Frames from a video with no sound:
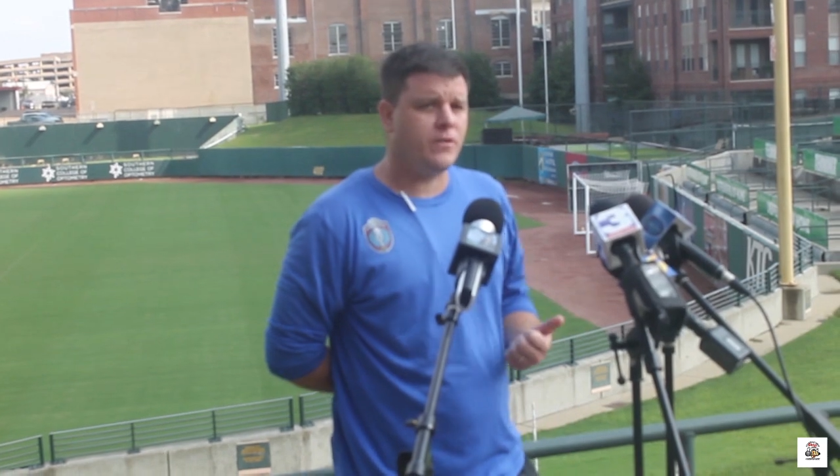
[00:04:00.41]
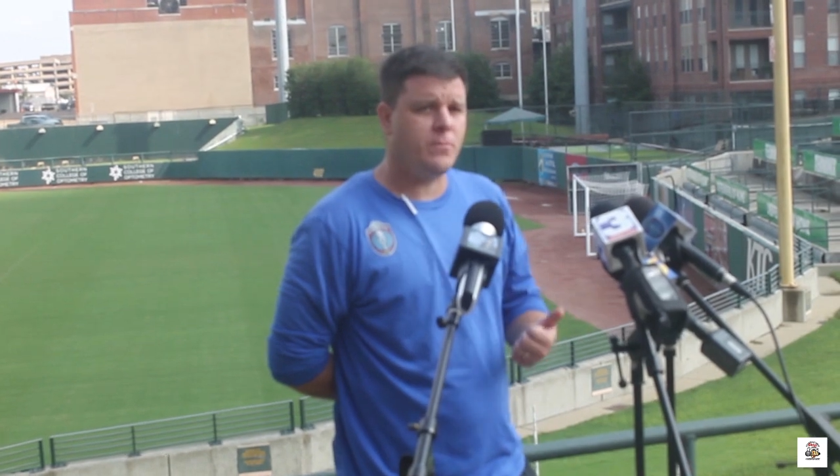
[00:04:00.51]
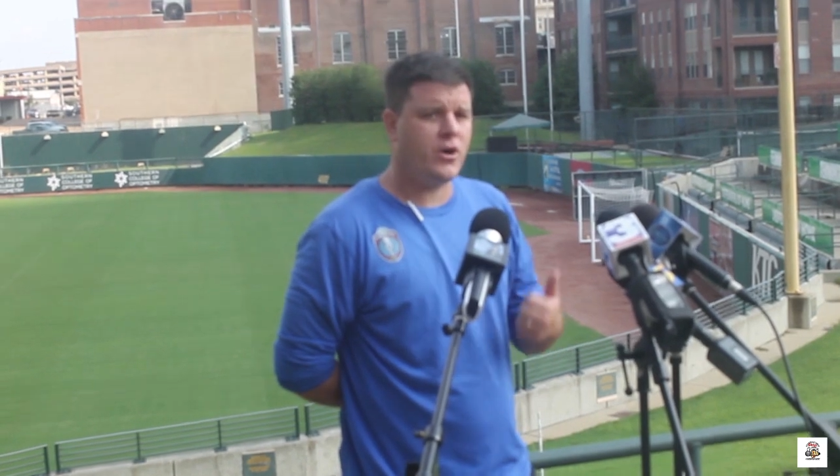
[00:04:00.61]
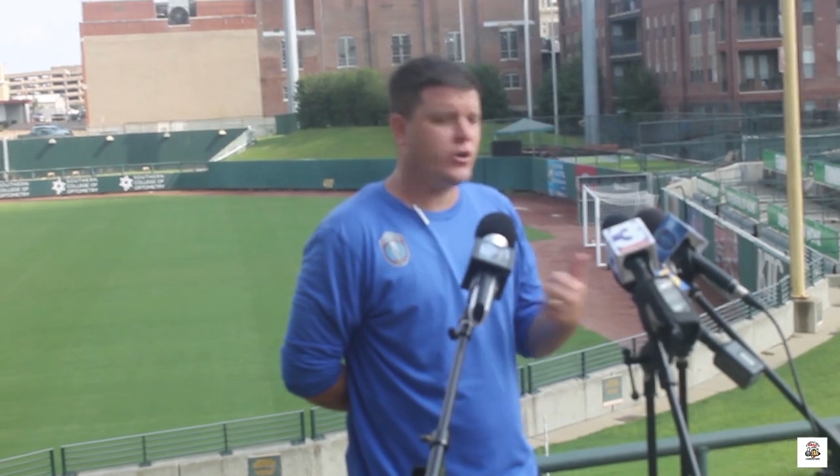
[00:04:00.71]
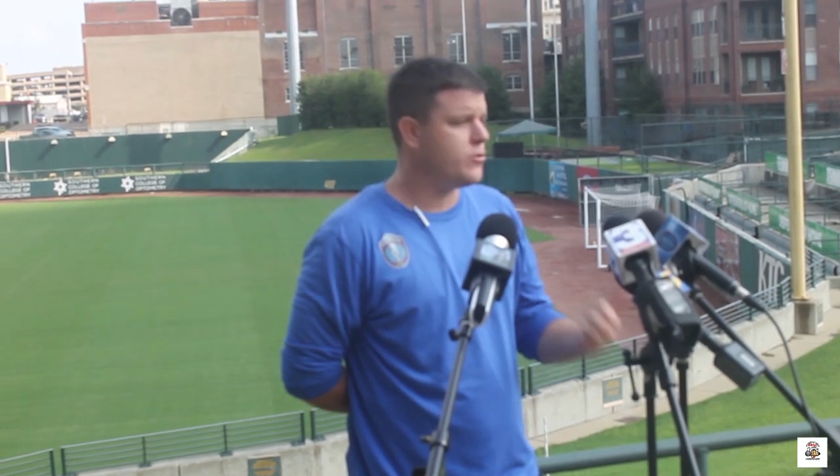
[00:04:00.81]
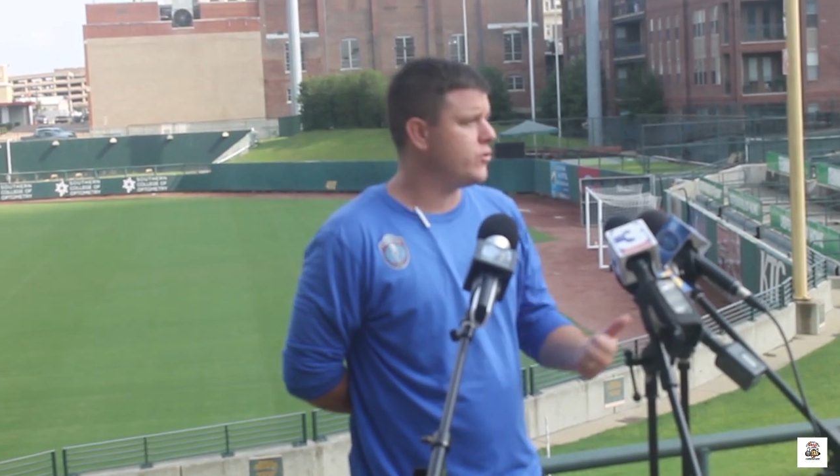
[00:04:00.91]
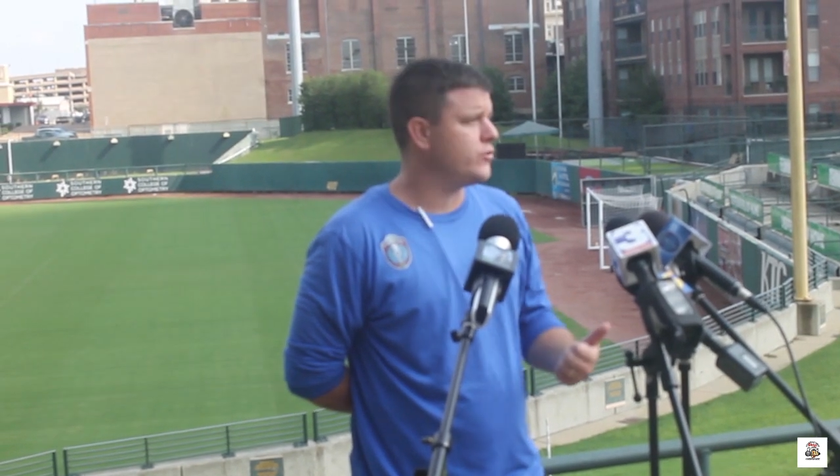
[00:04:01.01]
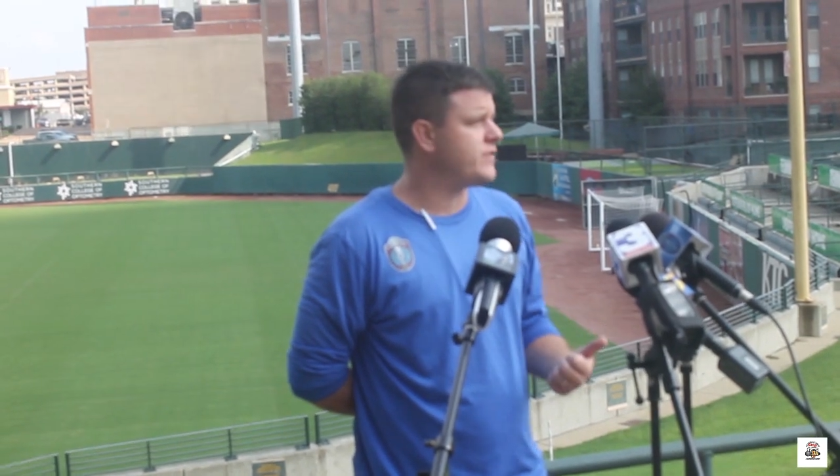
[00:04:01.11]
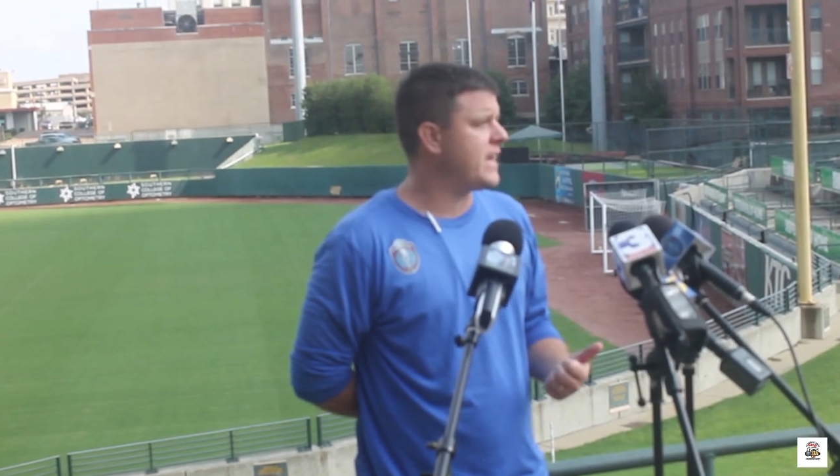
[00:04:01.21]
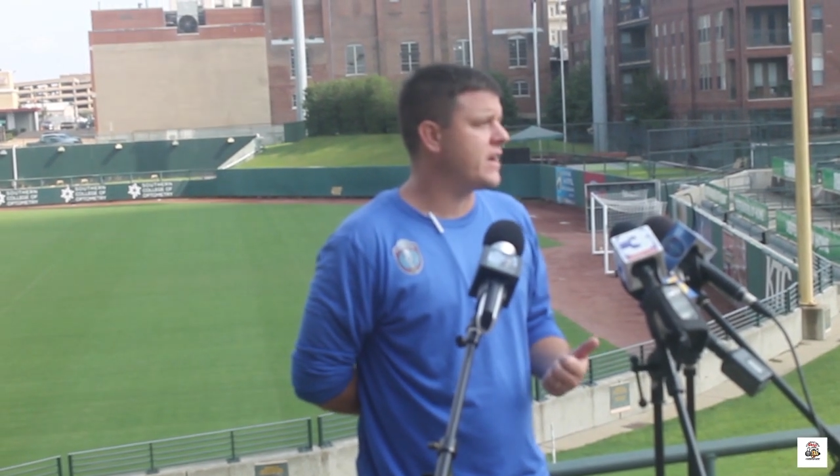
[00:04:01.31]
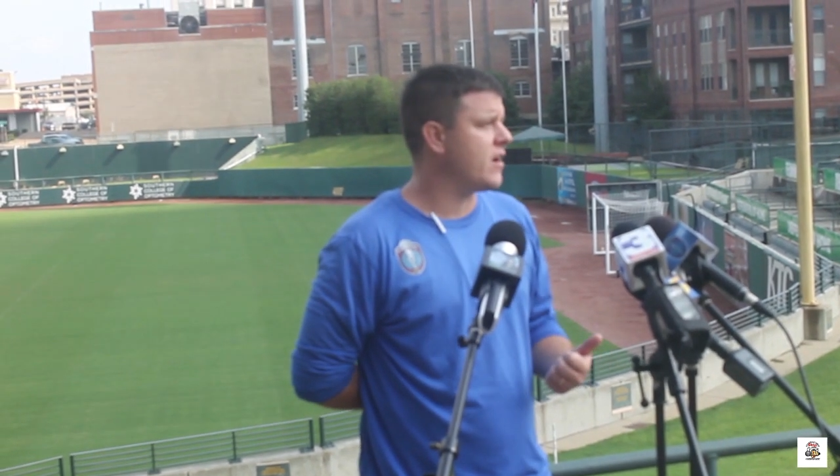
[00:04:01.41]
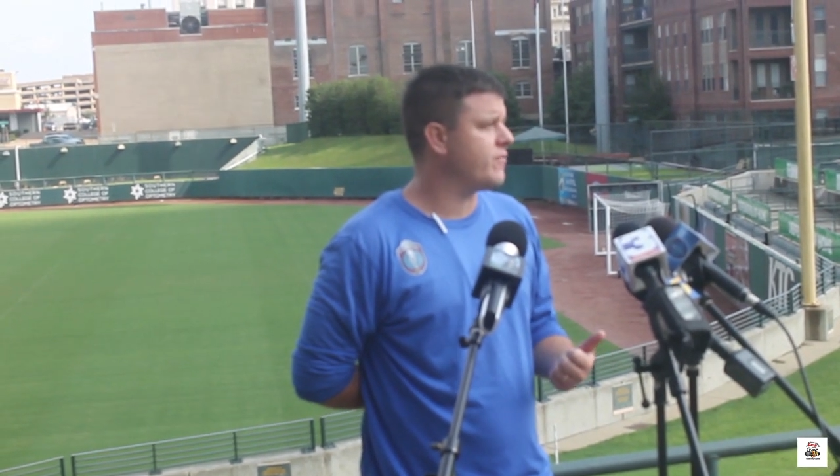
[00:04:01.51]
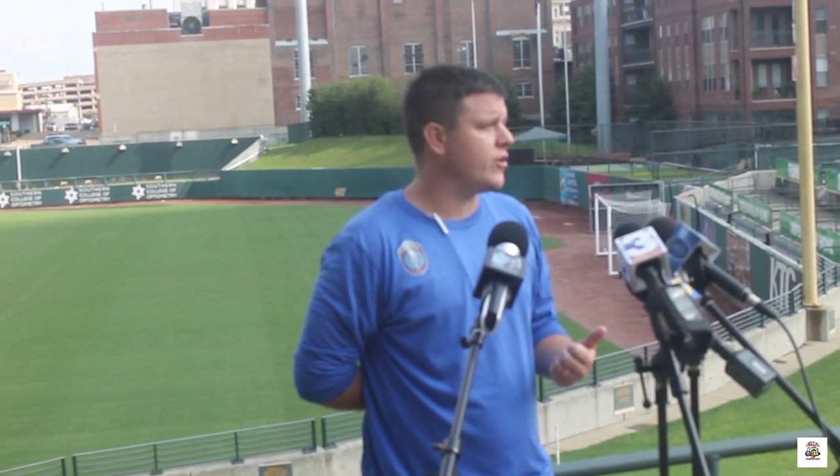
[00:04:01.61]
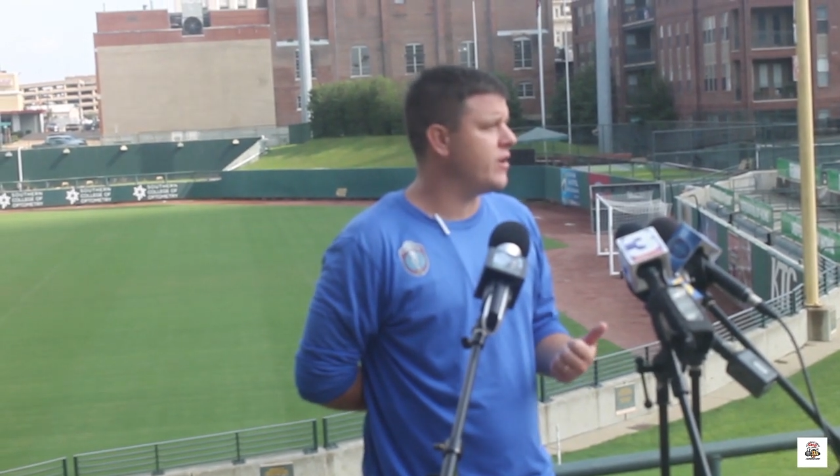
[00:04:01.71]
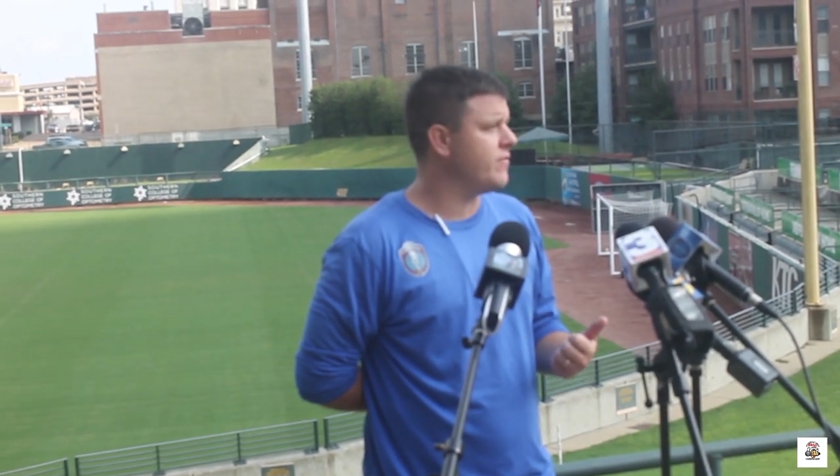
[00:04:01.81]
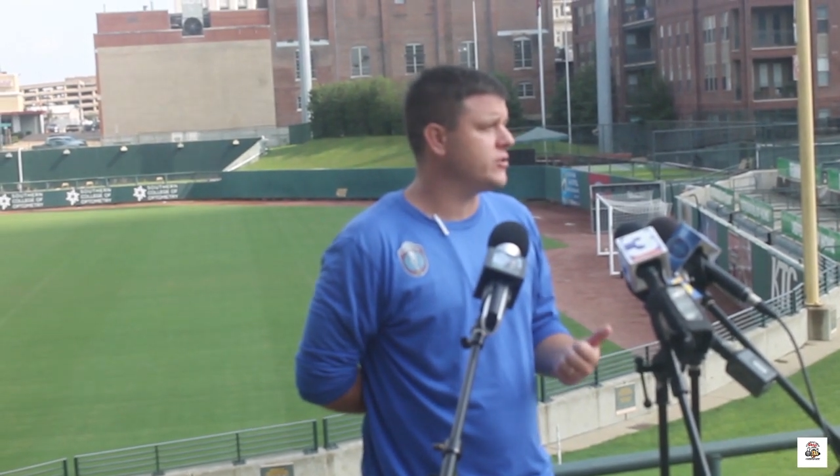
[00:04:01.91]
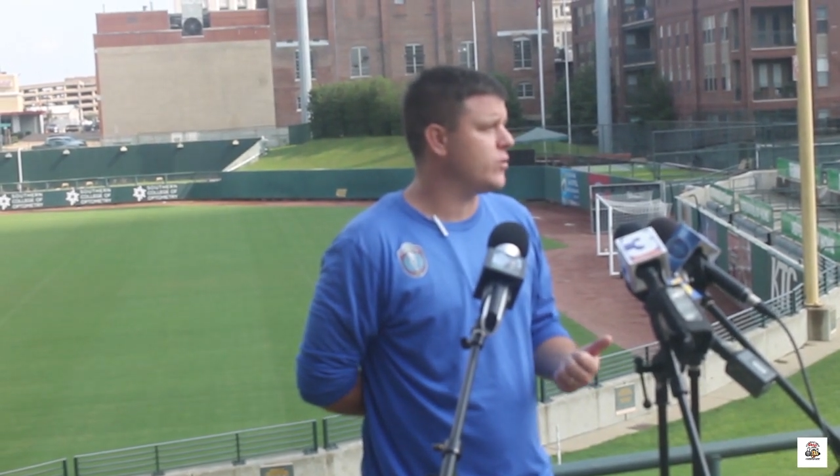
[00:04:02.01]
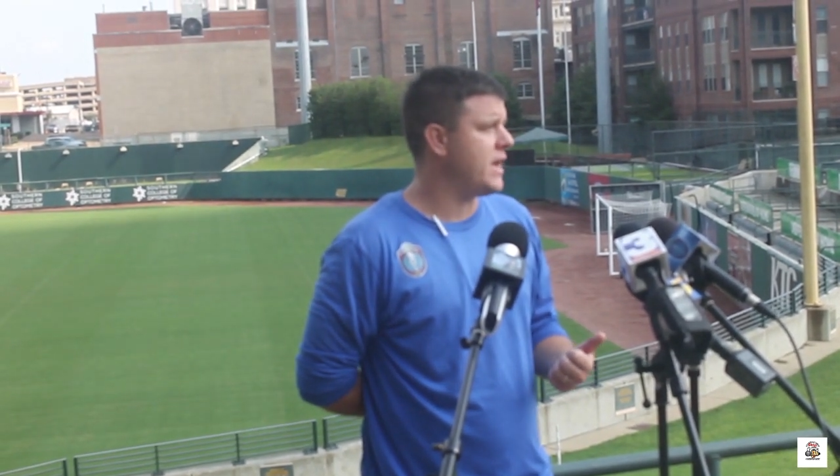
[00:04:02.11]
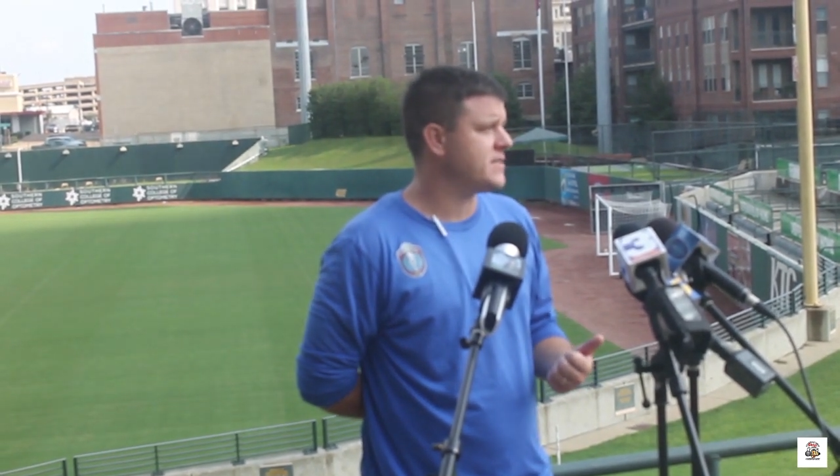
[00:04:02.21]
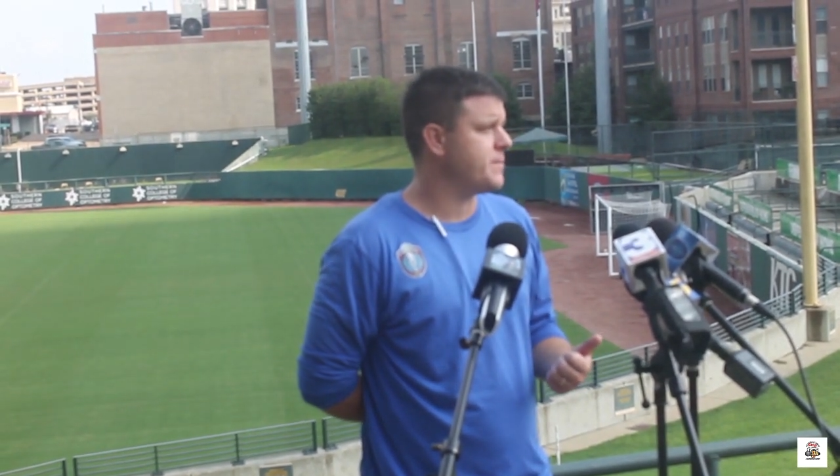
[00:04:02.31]
in the mirror, you take care of your
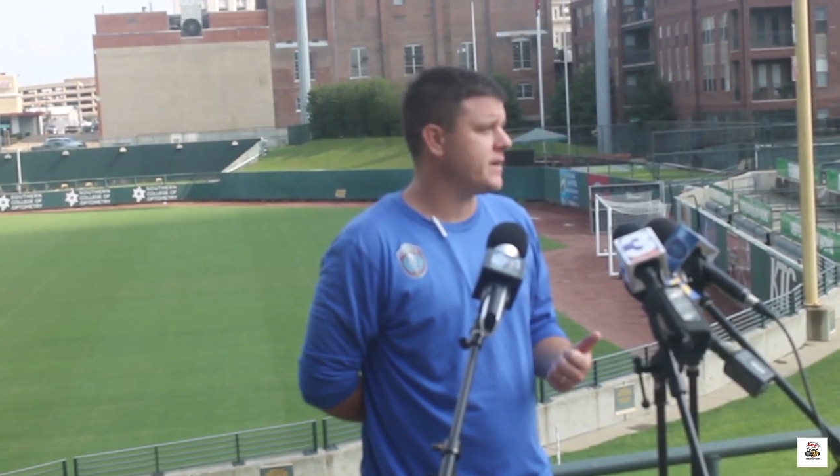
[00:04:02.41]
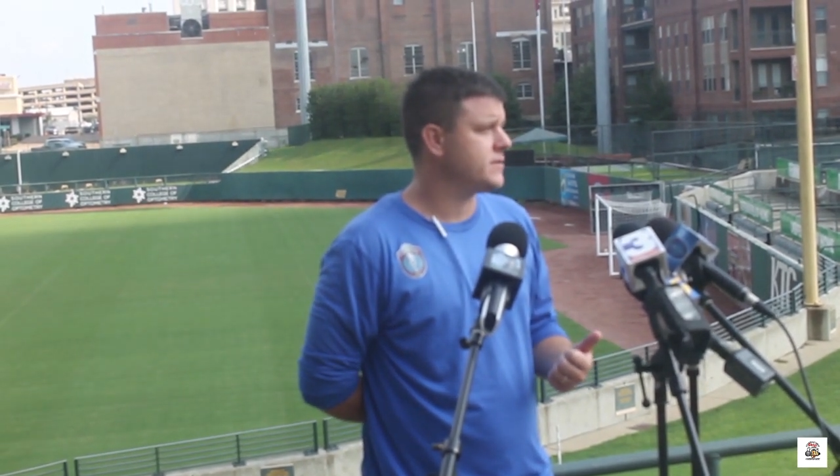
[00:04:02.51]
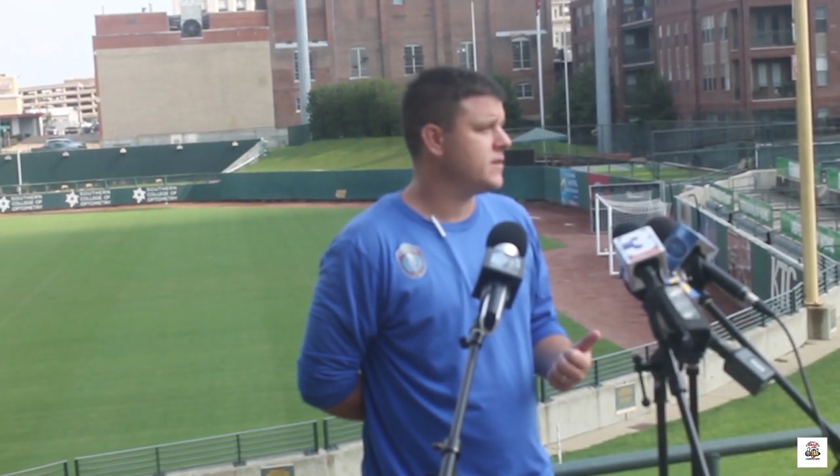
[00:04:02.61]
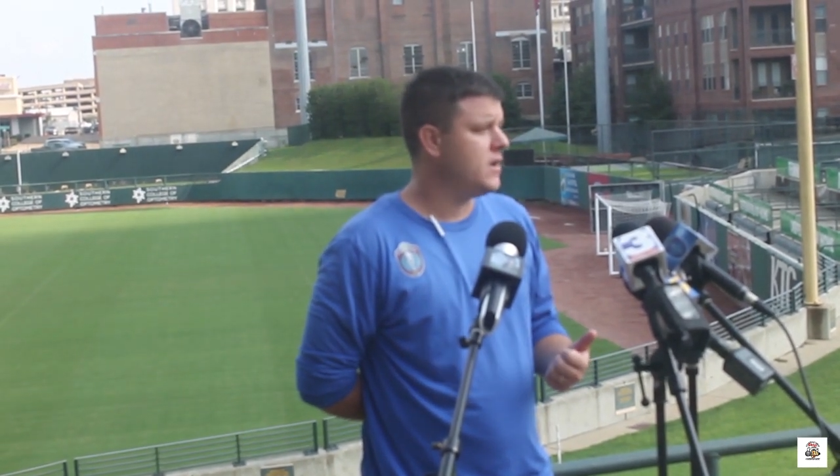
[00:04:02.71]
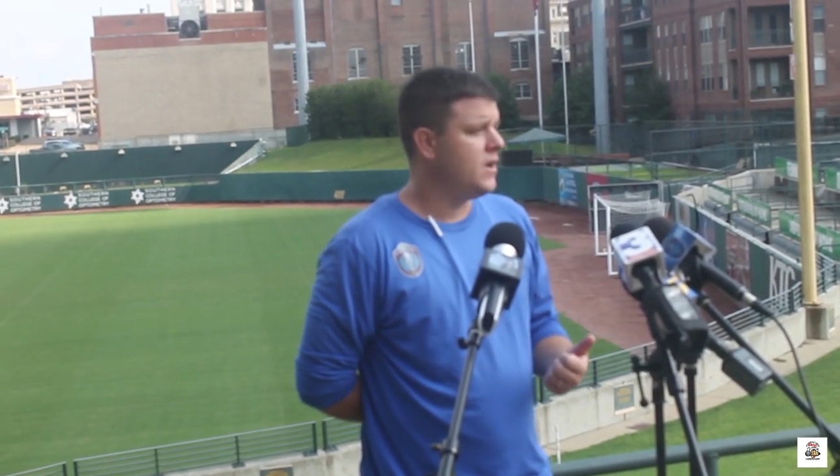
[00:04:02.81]
individual aspects.